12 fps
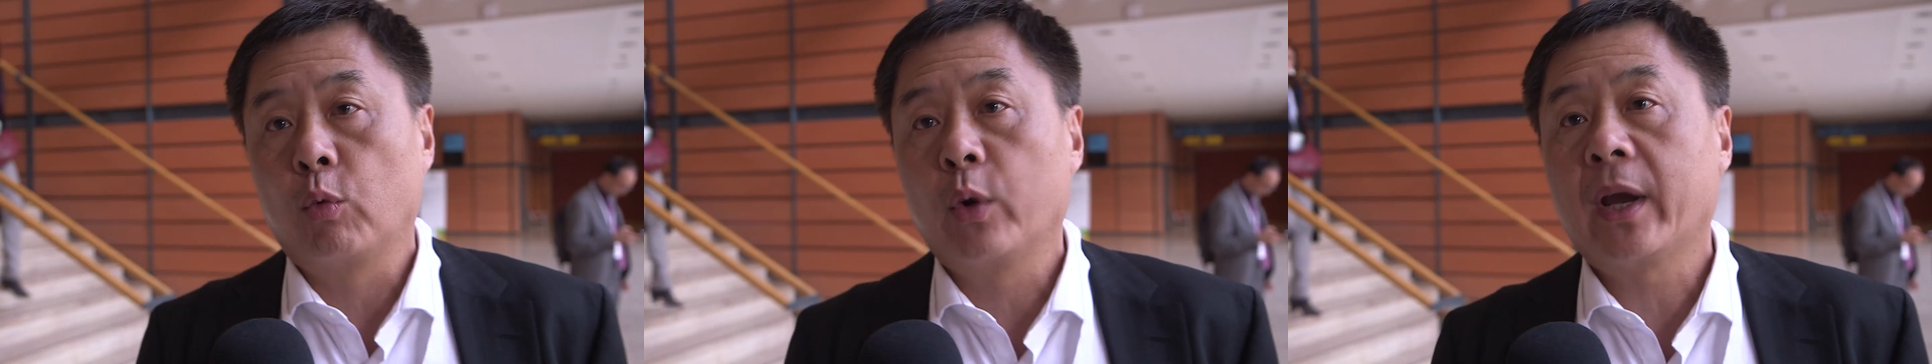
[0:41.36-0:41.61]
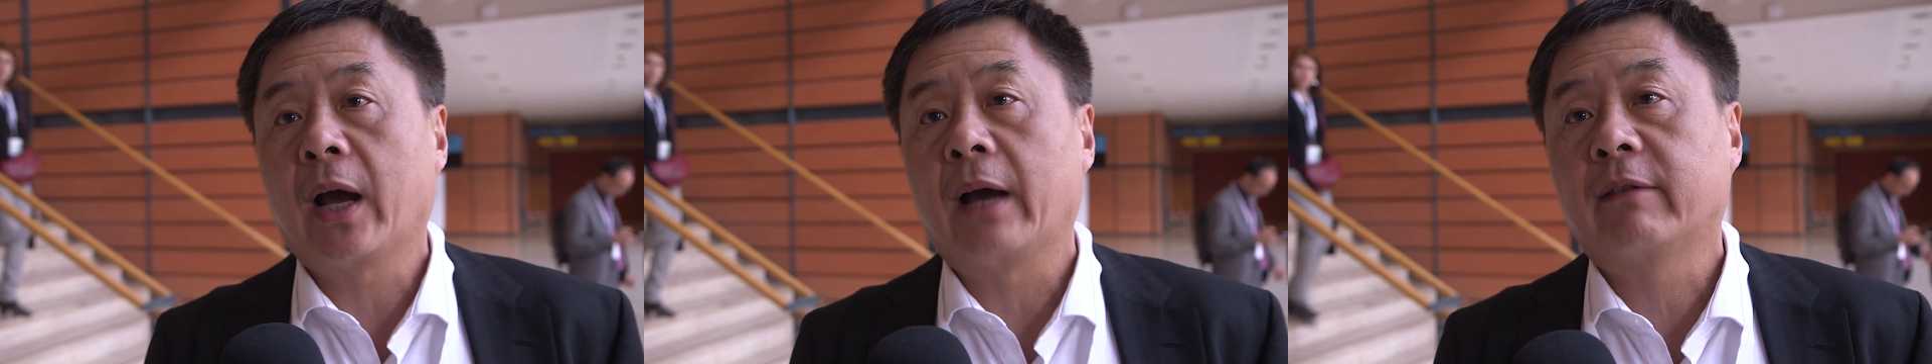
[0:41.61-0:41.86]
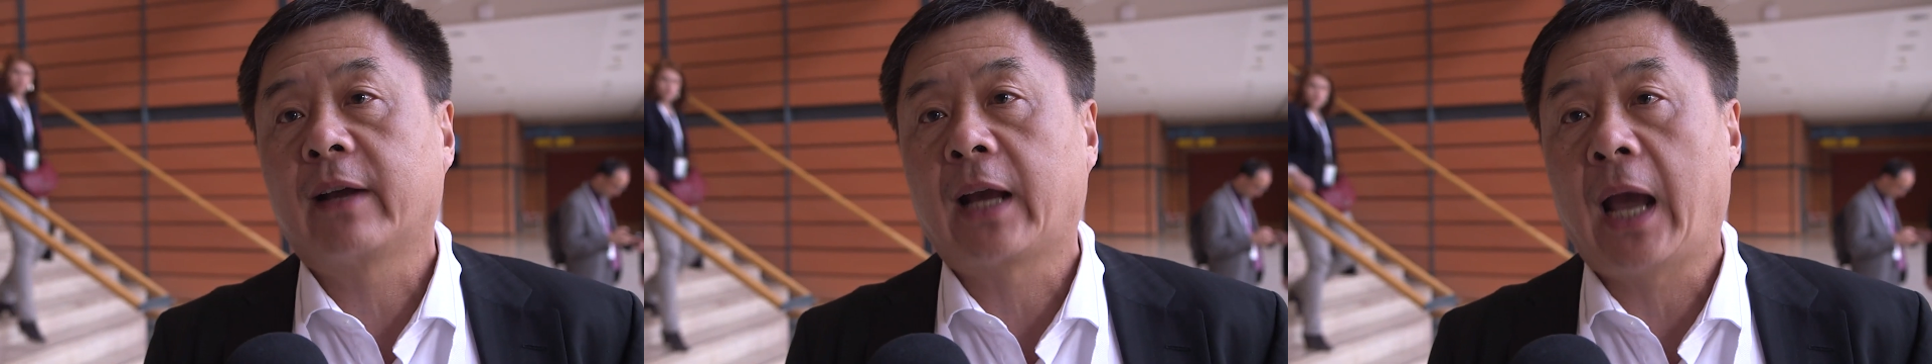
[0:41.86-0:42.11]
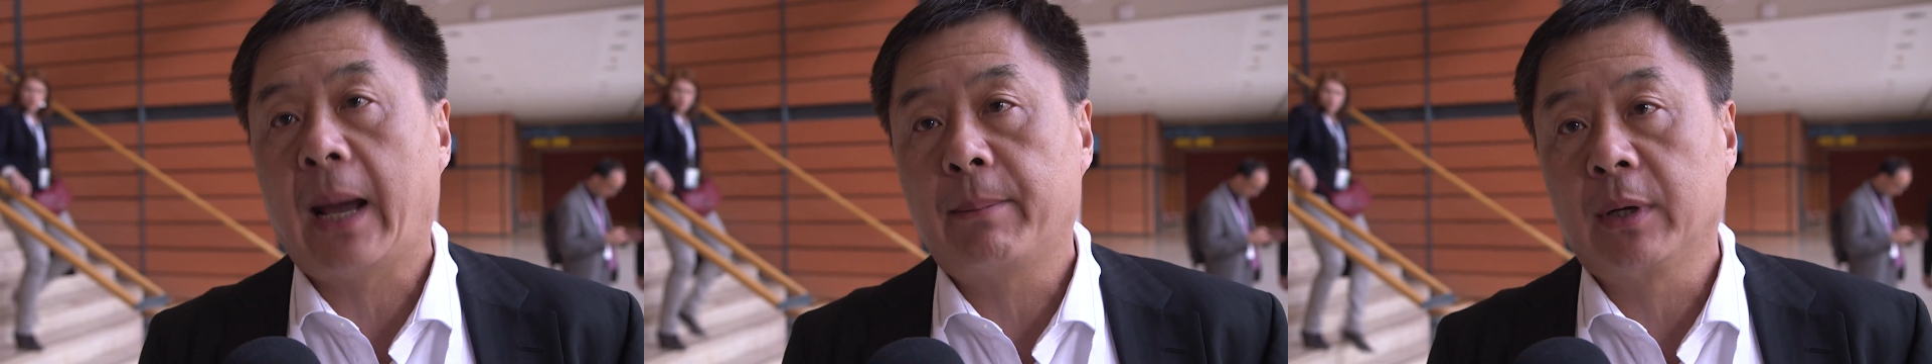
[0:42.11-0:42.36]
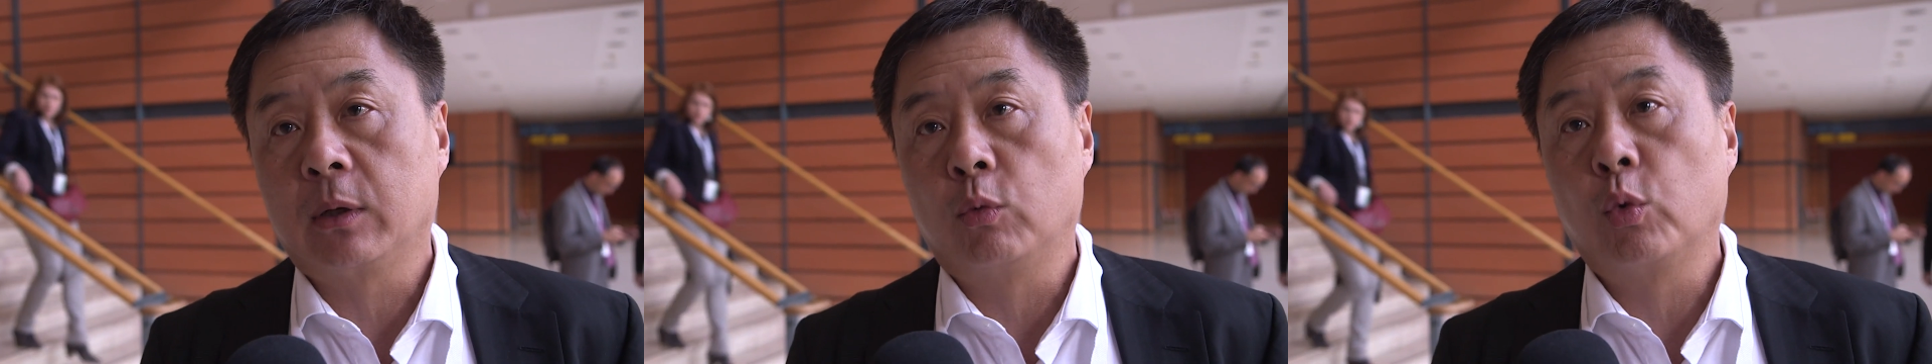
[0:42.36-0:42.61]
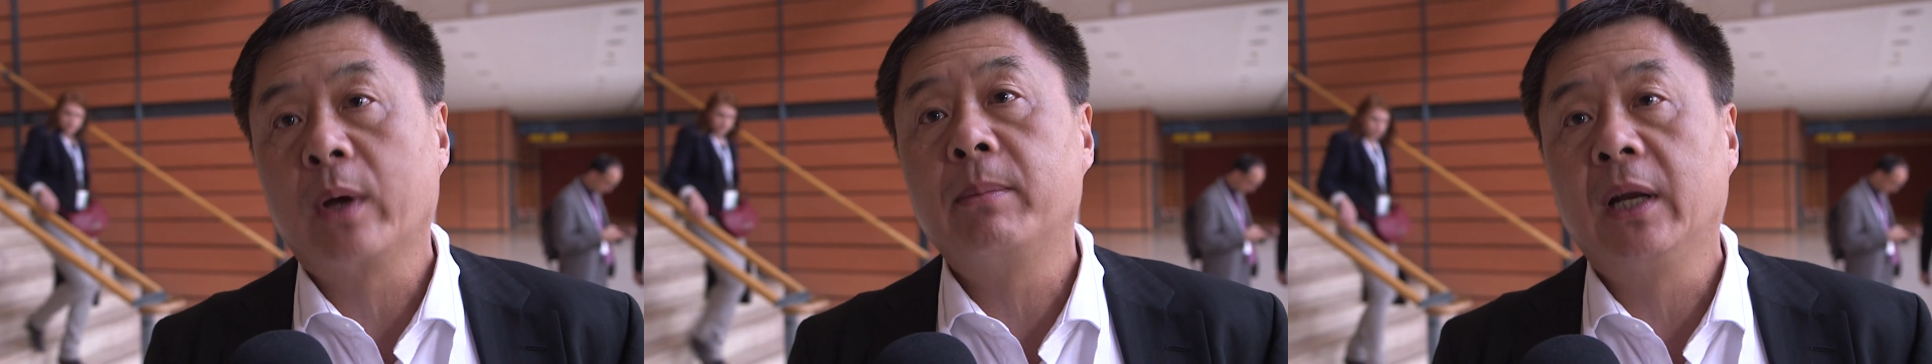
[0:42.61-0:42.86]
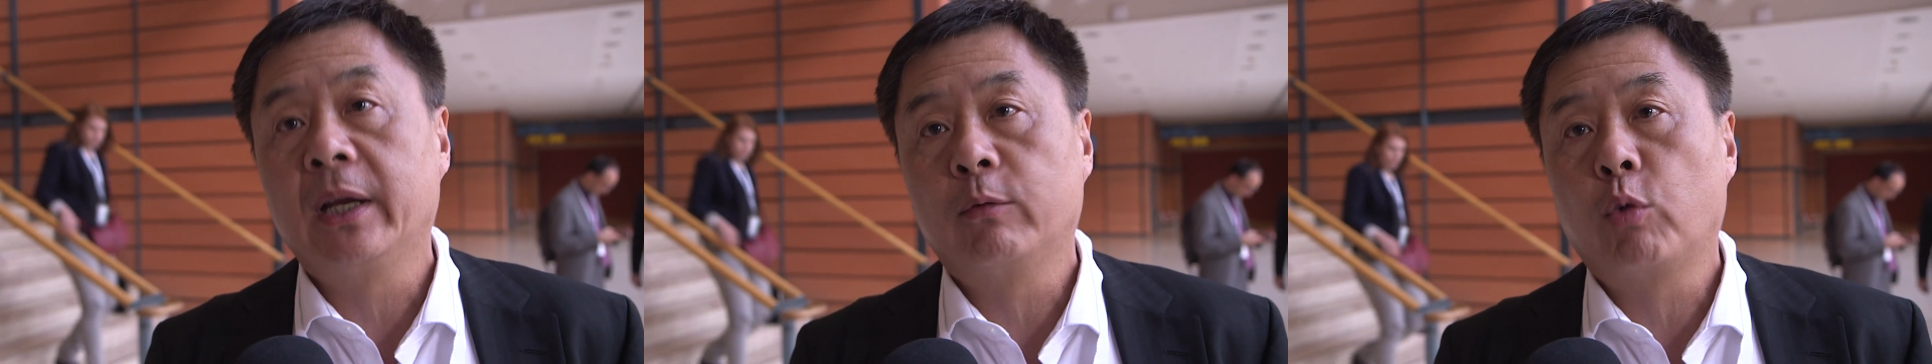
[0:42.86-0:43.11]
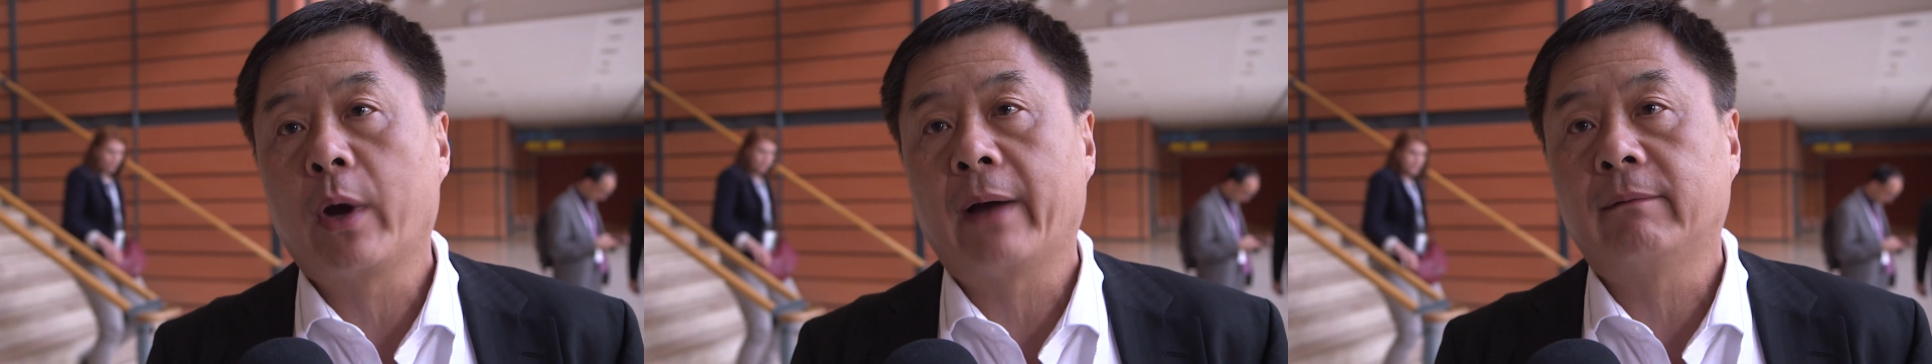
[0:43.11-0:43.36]
We have capital. We
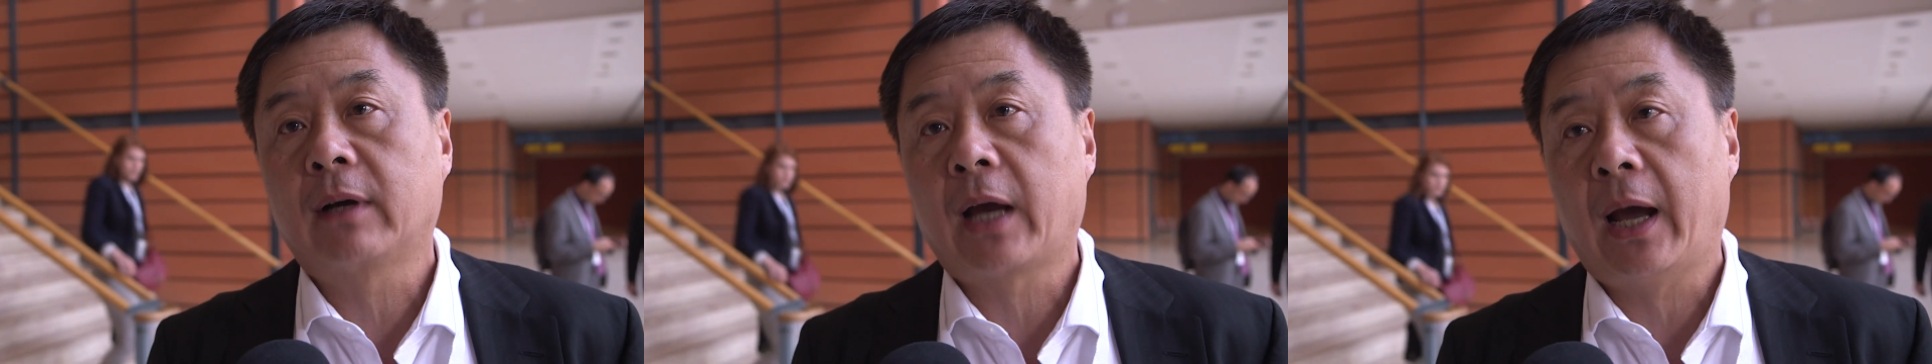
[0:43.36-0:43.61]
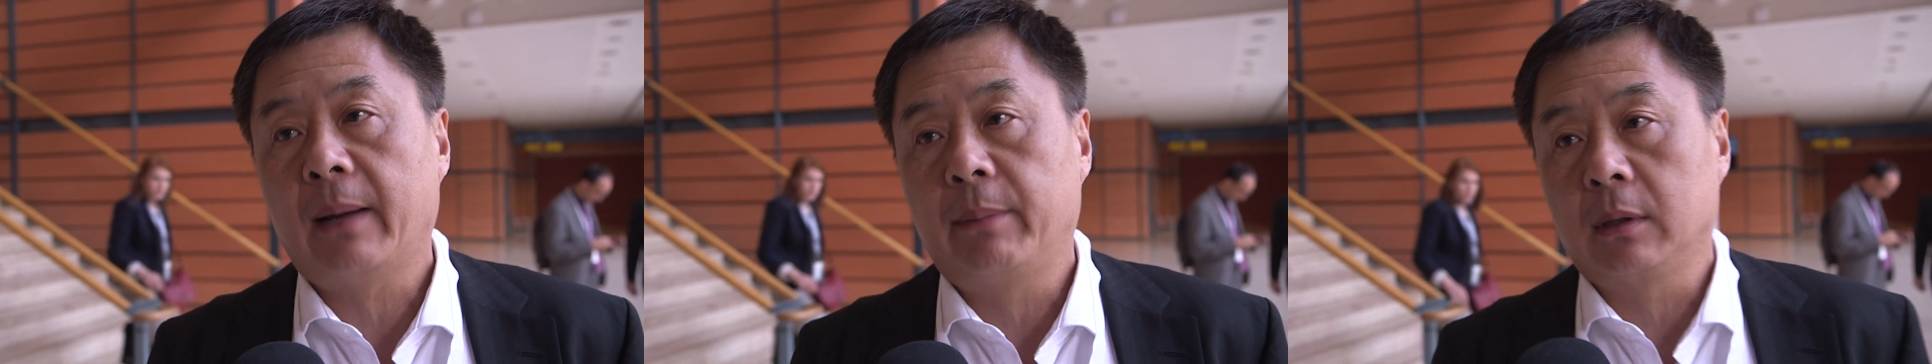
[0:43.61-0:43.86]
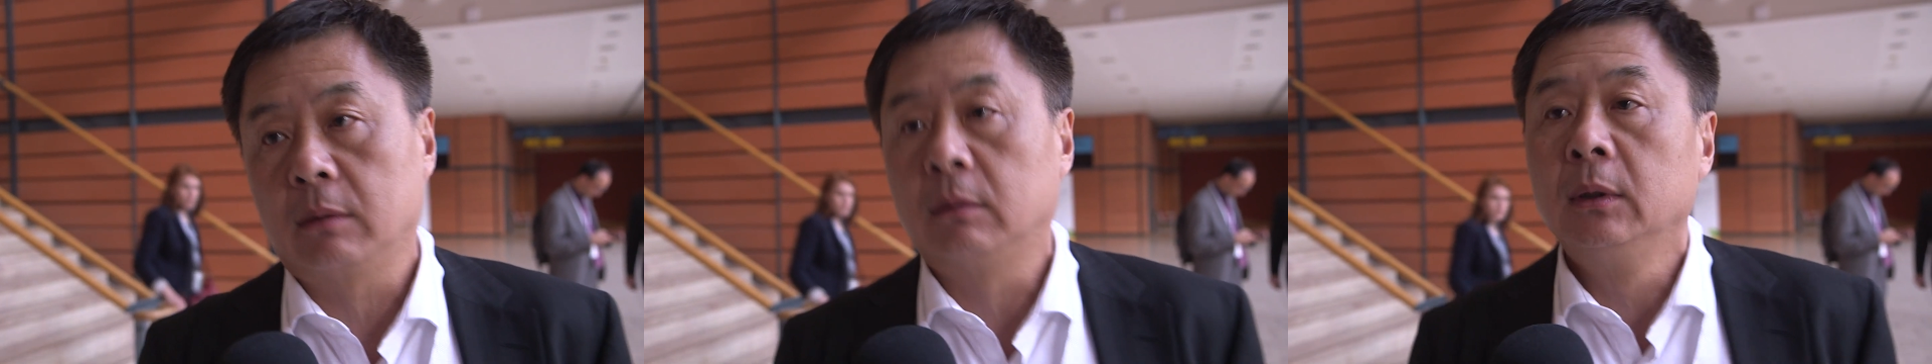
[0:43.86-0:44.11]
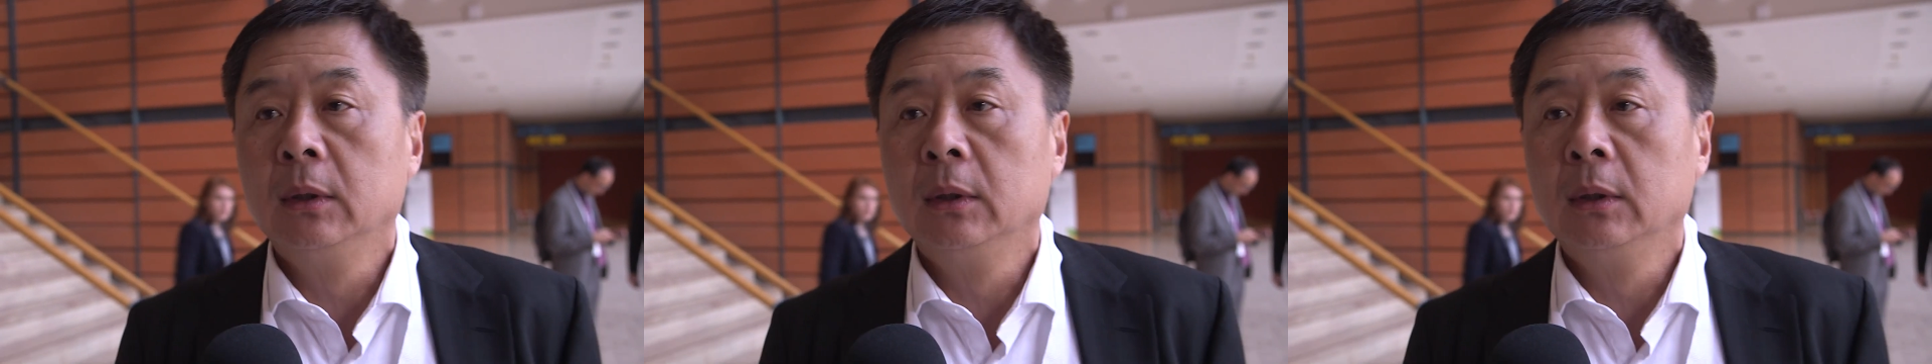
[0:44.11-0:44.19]
believe we have capital,